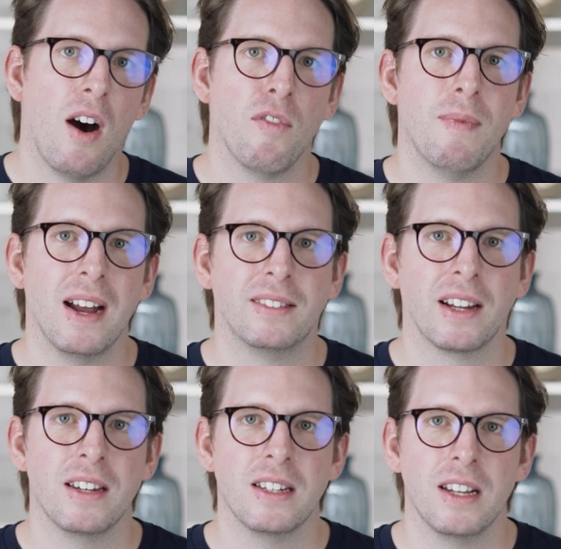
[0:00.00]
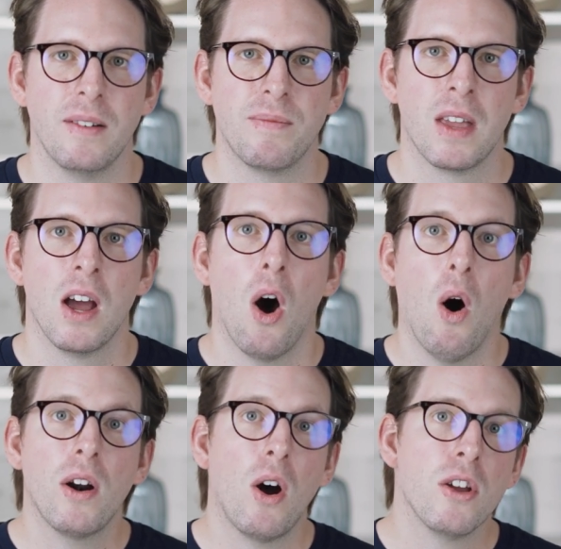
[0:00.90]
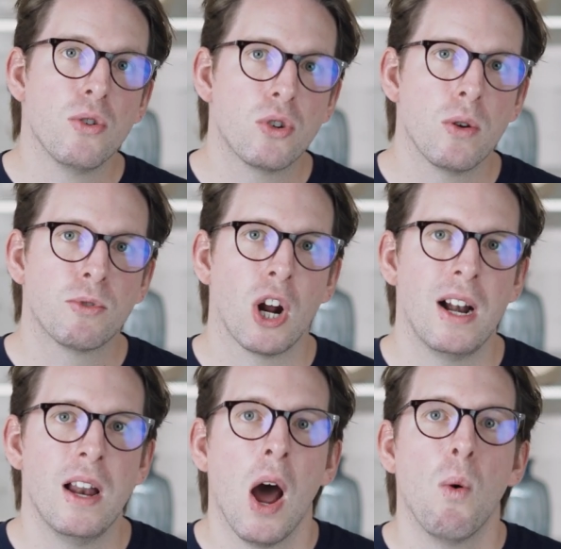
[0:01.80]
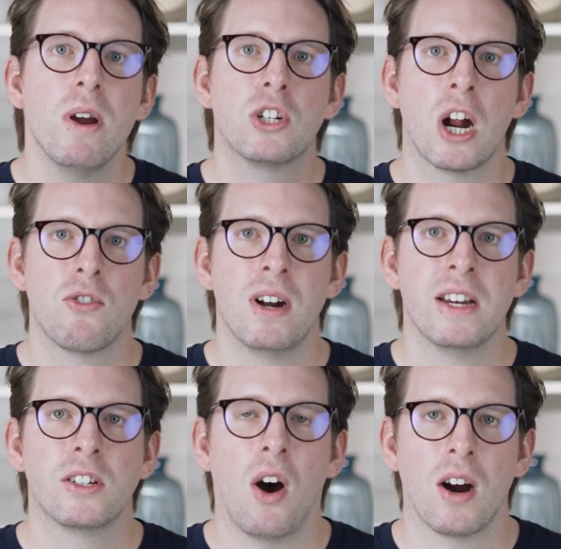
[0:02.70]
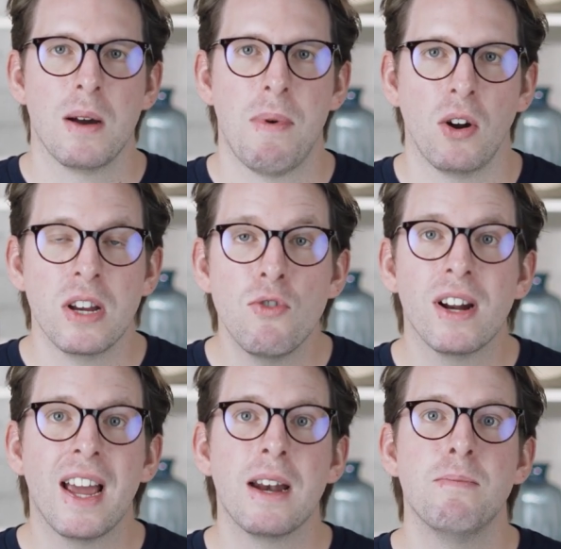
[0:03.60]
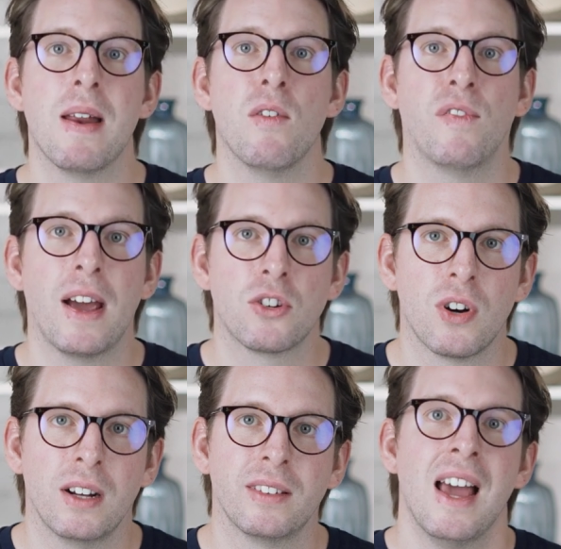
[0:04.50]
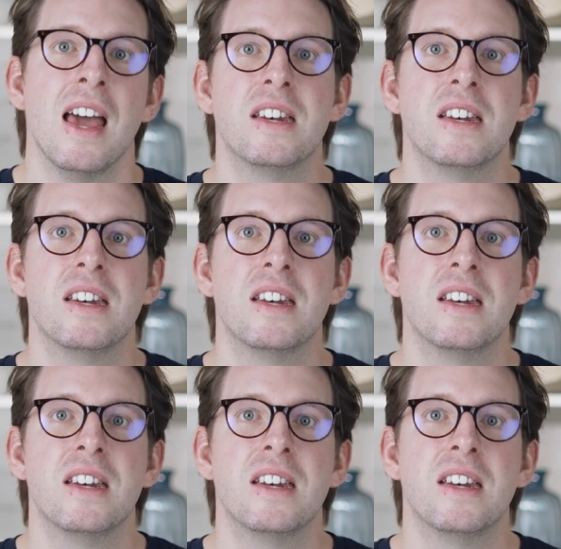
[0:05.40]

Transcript: of My Second Ear. On our YouTube channel, we generally talk about hearing aid manufacturers,